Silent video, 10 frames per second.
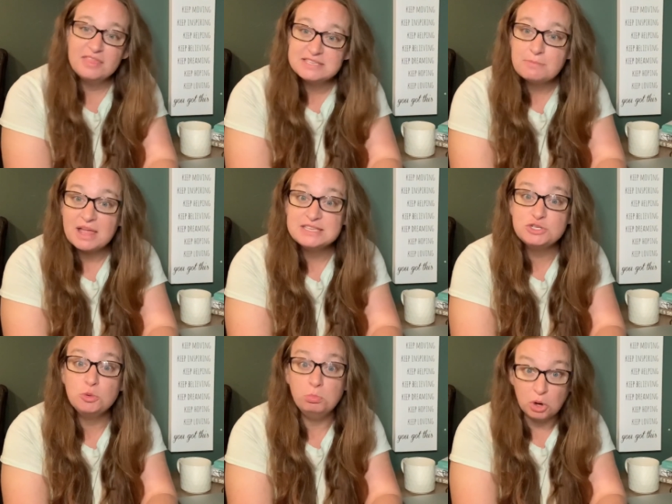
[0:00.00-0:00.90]
this applies
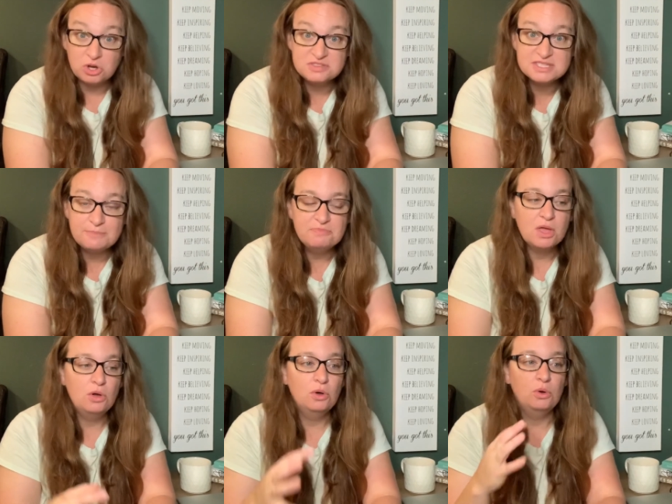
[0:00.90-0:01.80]
to books.
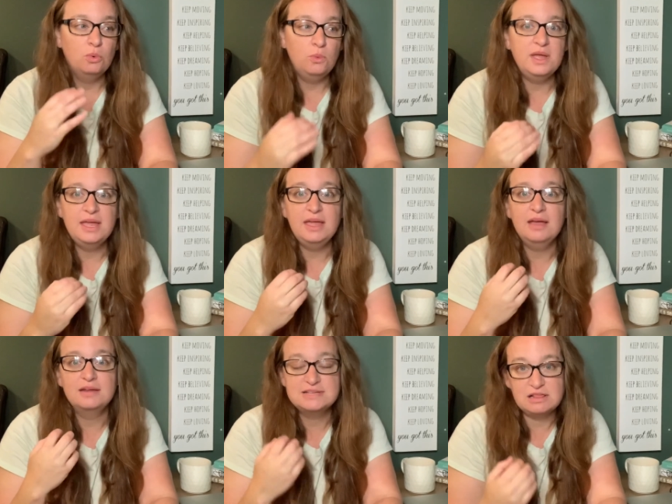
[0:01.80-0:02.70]
We
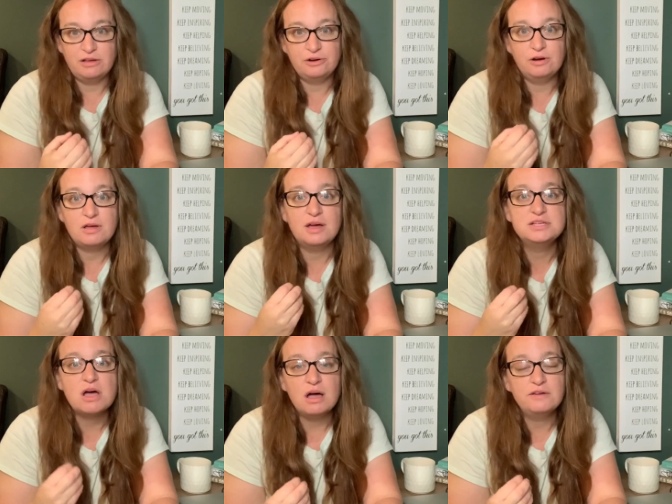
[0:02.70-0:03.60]
decluttered a
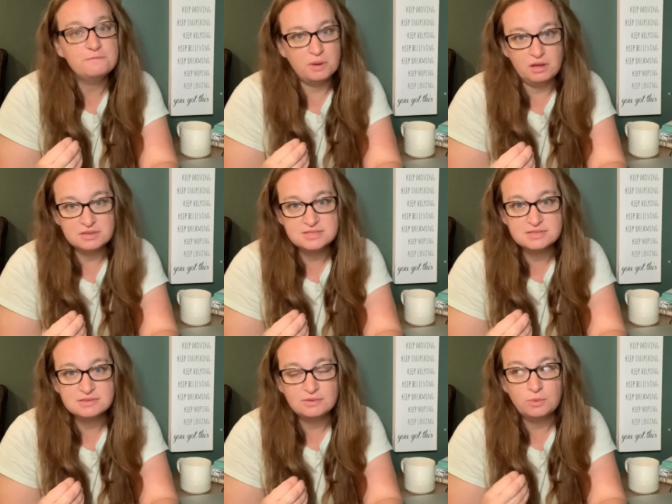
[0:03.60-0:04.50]
ton of books.
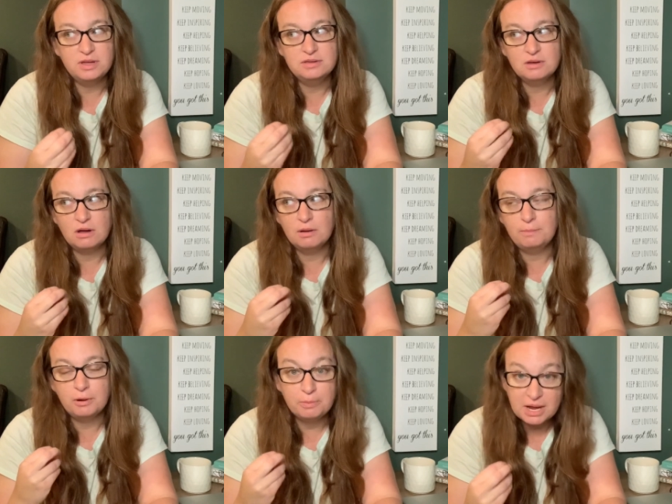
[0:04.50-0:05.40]
We
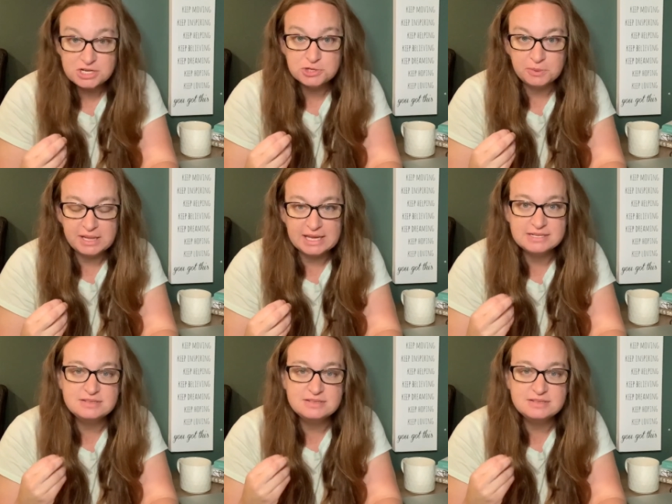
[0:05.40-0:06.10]
perpetually